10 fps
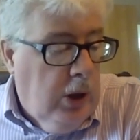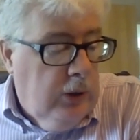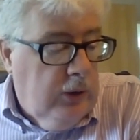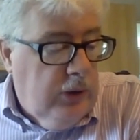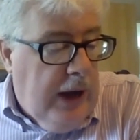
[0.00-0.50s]

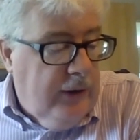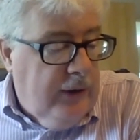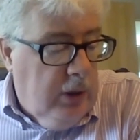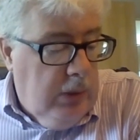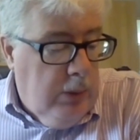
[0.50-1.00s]
so diet's
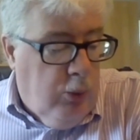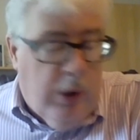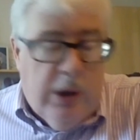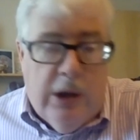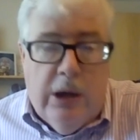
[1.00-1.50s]
going to be
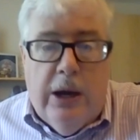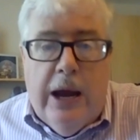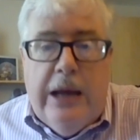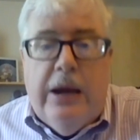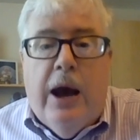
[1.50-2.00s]
important, and, and
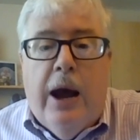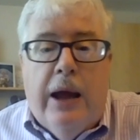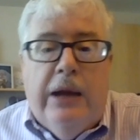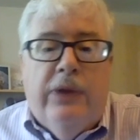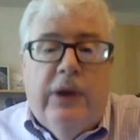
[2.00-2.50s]
any kind,
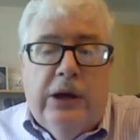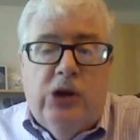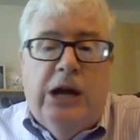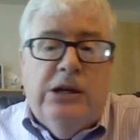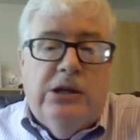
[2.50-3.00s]
anything that
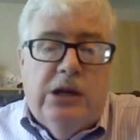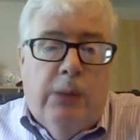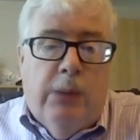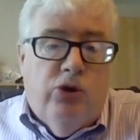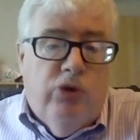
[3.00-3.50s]
changes the
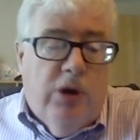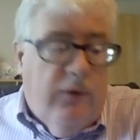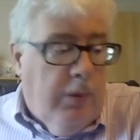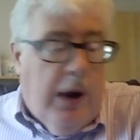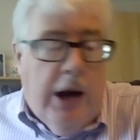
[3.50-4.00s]
chemistry of
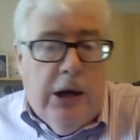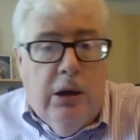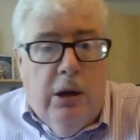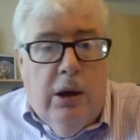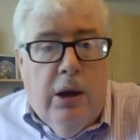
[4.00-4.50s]
your body.
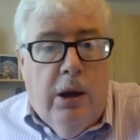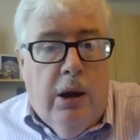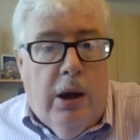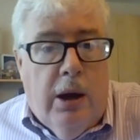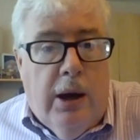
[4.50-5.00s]

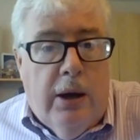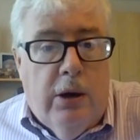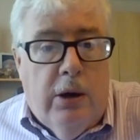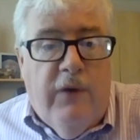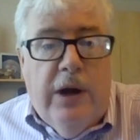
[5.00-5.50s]
Uh, I don't
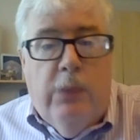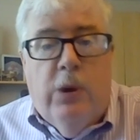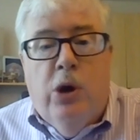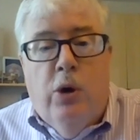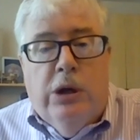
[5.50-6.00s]
know if
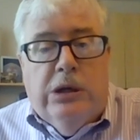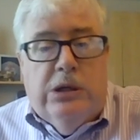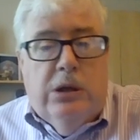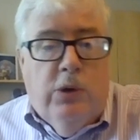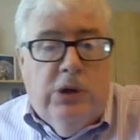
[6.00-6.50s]
anyone noticed
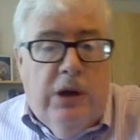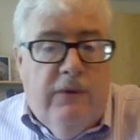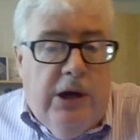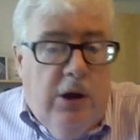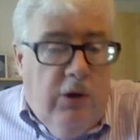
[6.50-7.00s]
there was a
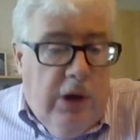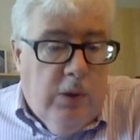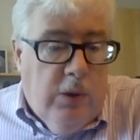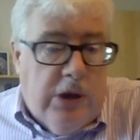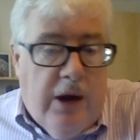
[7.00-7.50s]
video
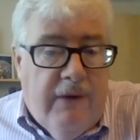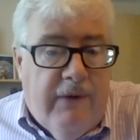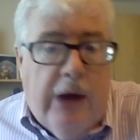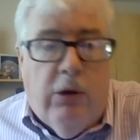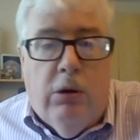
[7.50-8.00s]
that was kind of
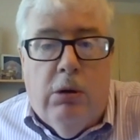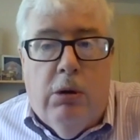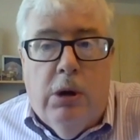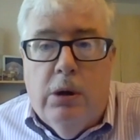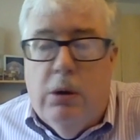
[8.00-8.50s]
viral
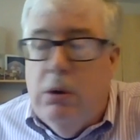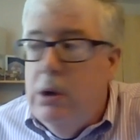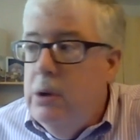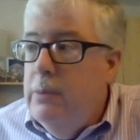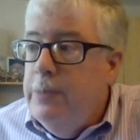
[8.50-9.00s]
on on
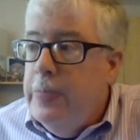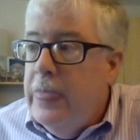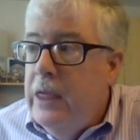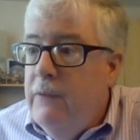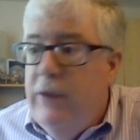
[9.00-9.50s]

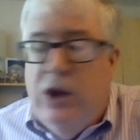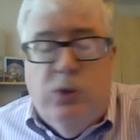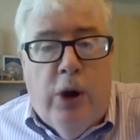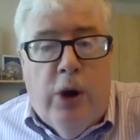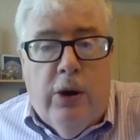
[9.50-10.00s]

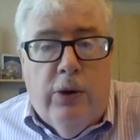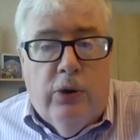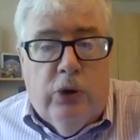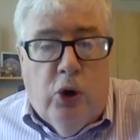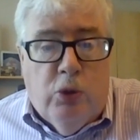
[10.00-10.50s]
Facebook and other
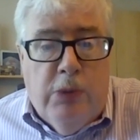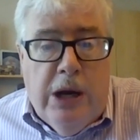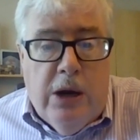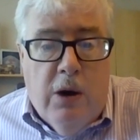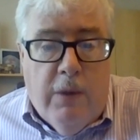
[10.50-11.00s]
social
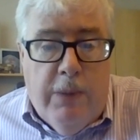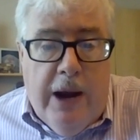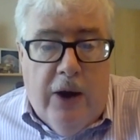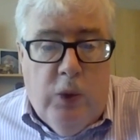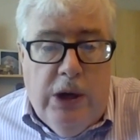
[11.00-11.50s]
media over the
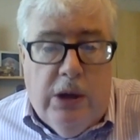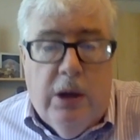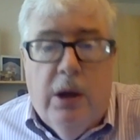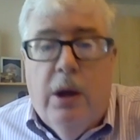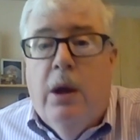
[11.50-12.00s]
past week
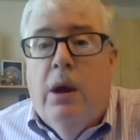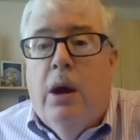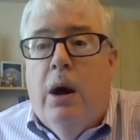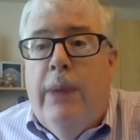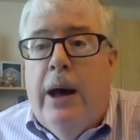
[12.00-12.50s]

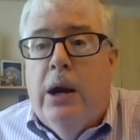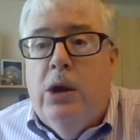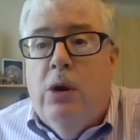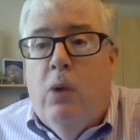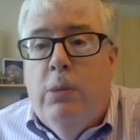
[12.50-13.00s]
about a
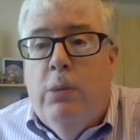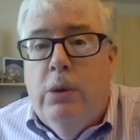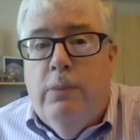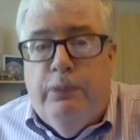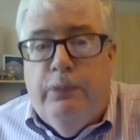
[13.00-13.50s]
young woman